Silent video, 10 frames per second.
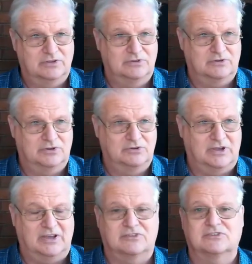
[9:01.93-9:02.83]
during your
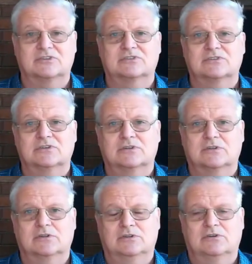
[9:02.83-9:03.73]
actions.
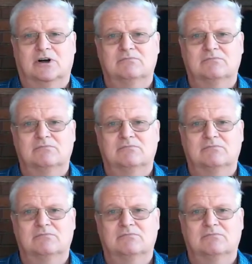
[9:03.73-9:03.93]
You are